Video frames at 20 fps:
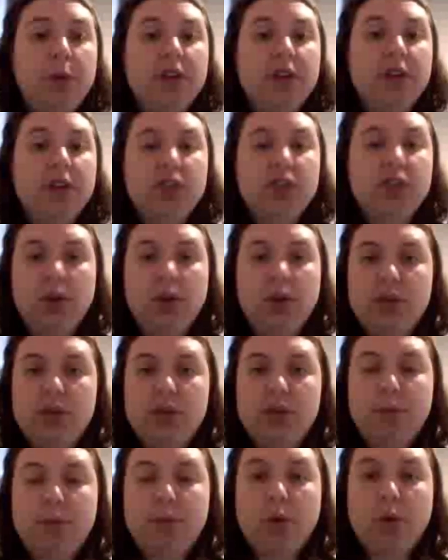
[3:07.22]
close the
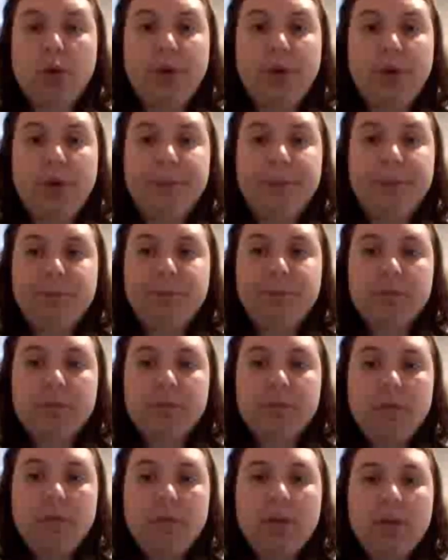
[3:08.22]
portal.
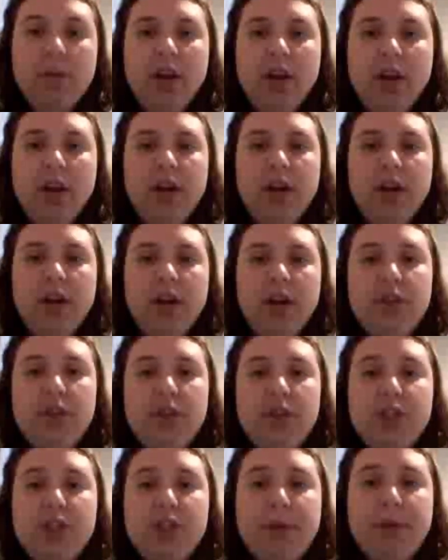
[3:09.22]

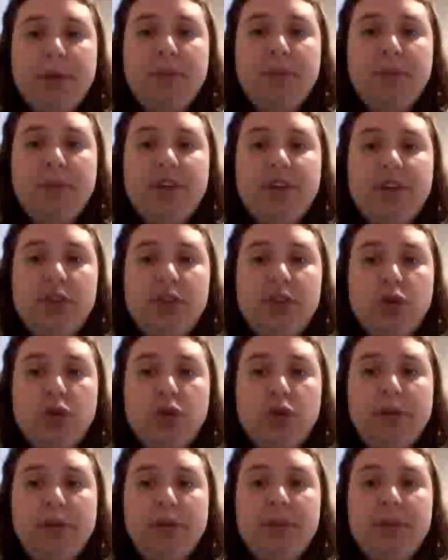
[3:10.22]
Shakespeare improvises a short
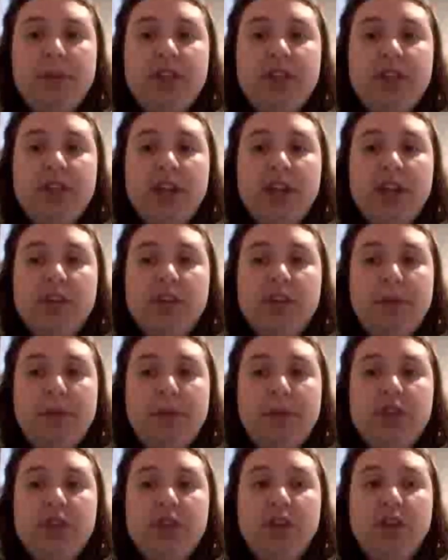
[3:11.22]
rhyming stanza, but is
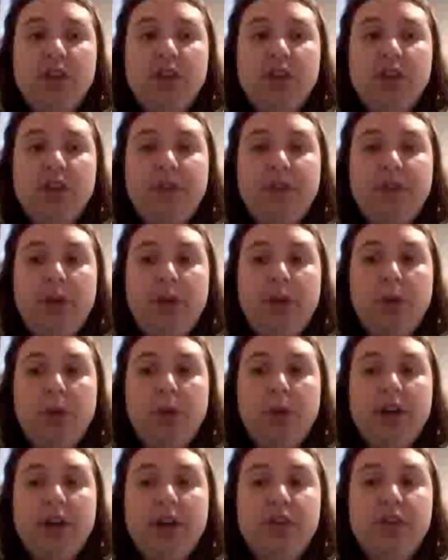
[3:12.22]
stuck for a final word
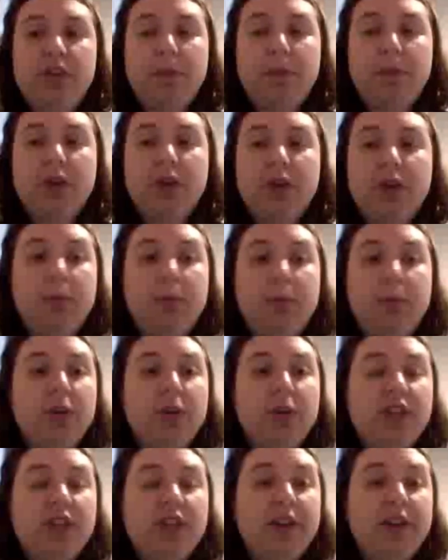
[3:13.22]
until Martha blurts out
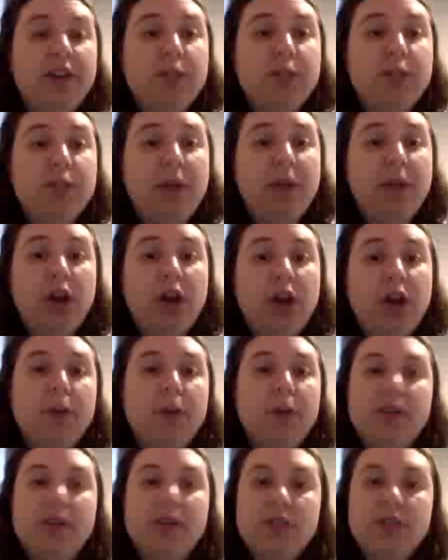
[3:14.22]

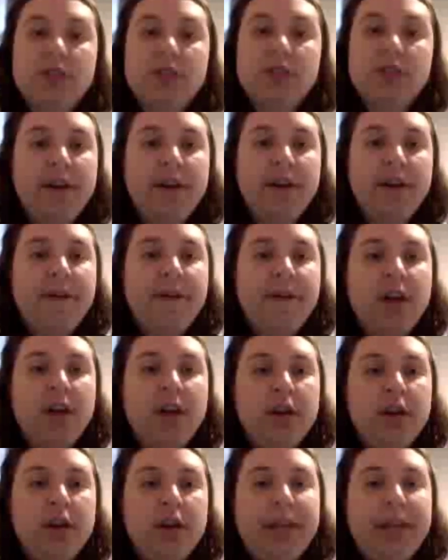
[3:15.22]
Expelliarmus.
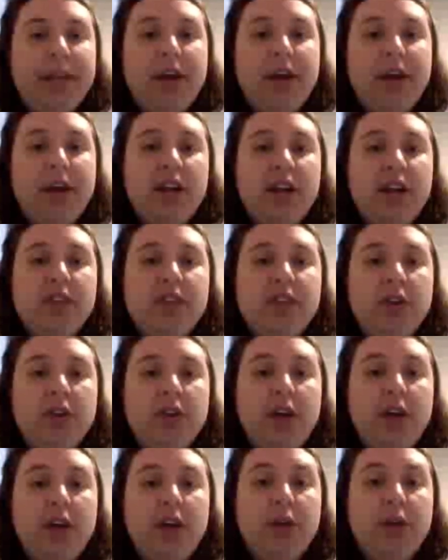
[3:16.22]
The Carrionites and
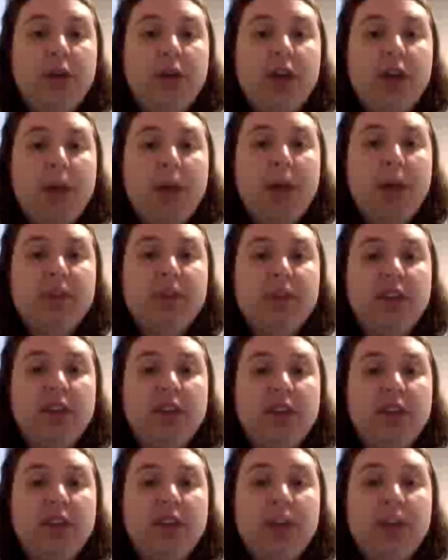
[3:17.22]
all the copies of Love's
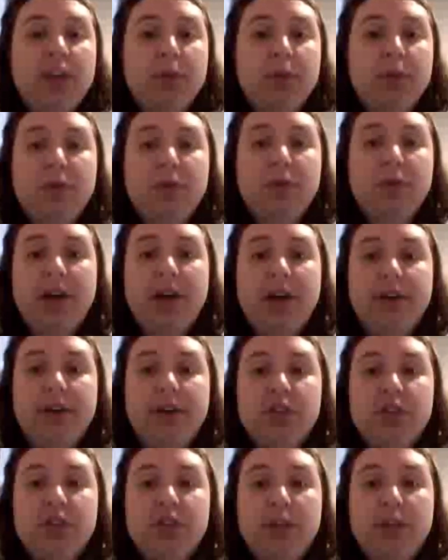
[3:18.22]
Labour's One are stuck
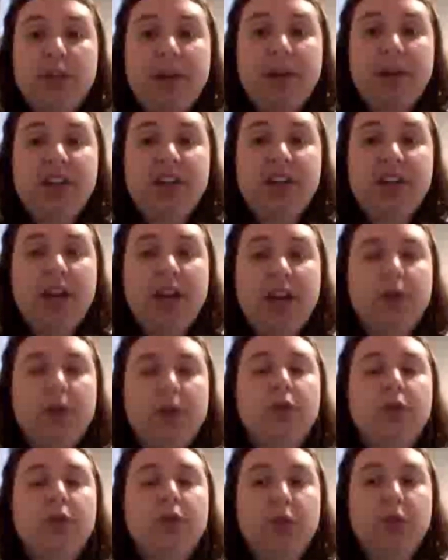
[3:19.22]
back together through
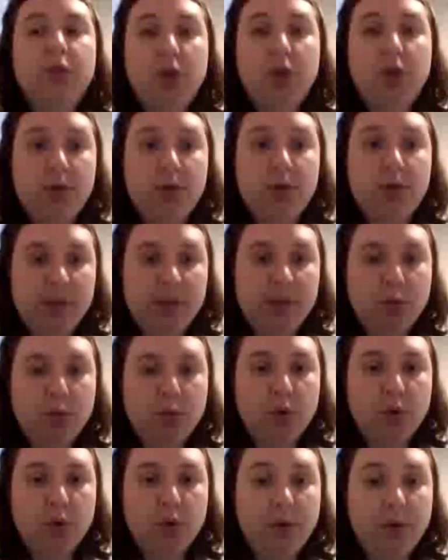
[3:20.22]
the closing
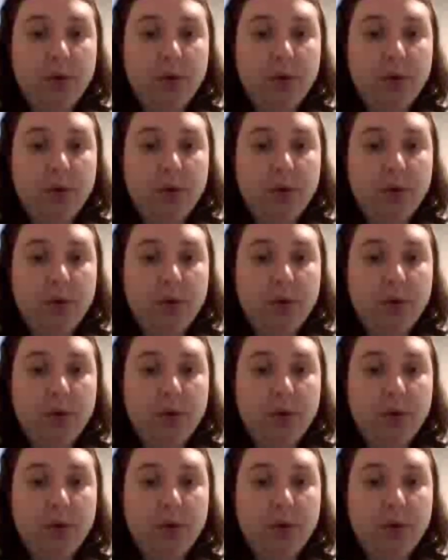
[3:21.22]
portal.